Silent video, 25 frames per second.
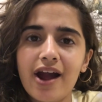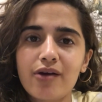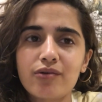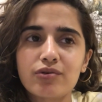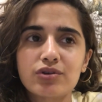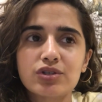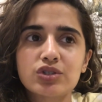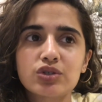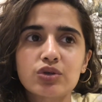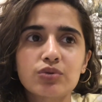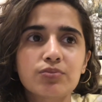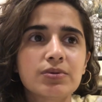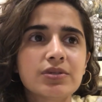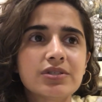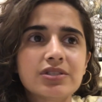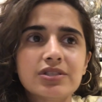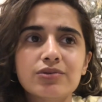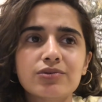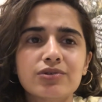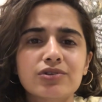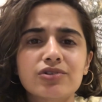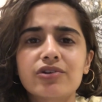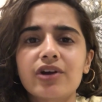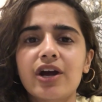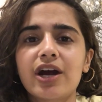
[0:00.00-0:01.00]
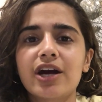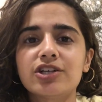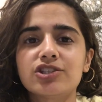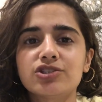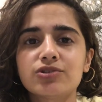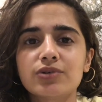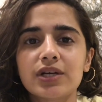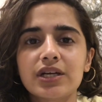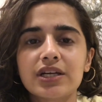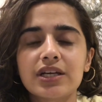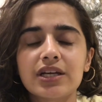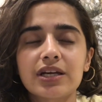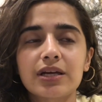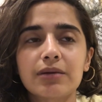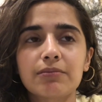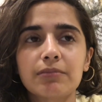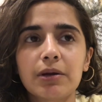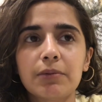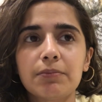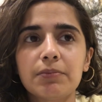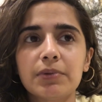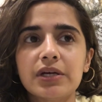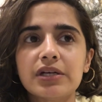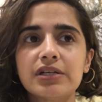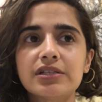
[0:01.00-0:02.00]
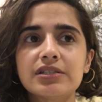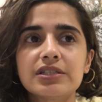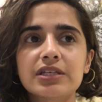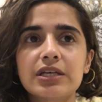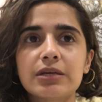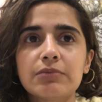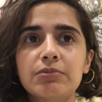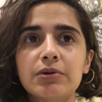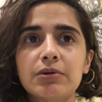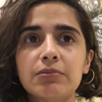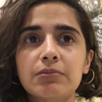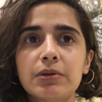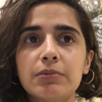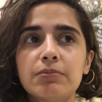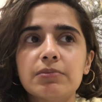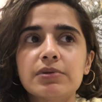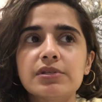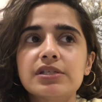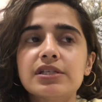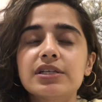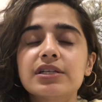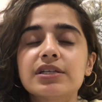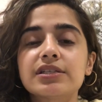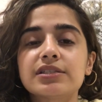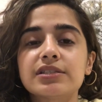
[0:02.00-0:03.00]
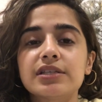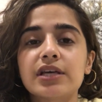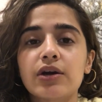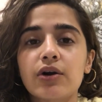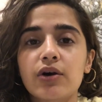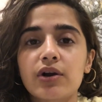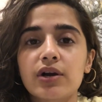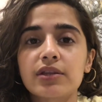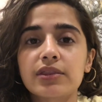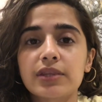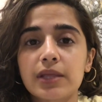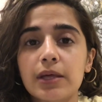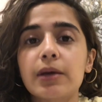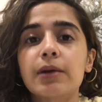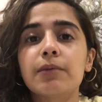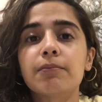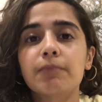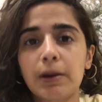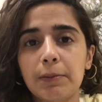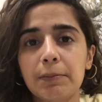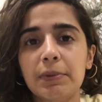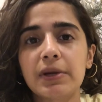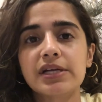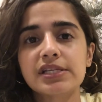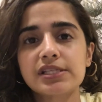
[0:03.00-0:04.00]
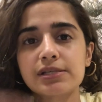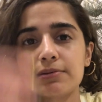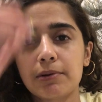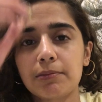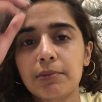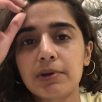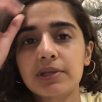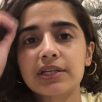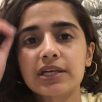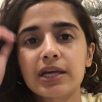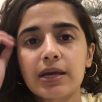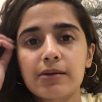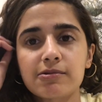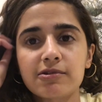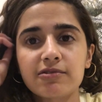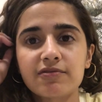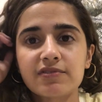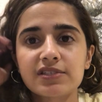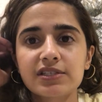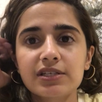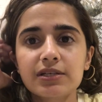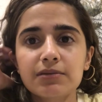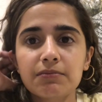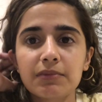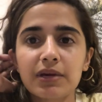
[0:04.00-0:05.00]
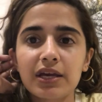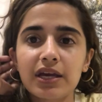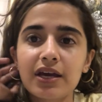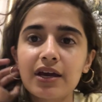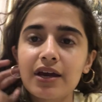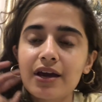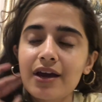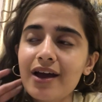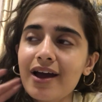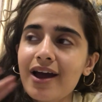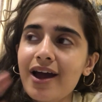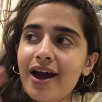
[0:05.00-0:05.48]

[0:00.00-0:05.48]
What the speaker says: I was so busy with graduating and my parents keeping me busy because my parents and my brother came to visit me.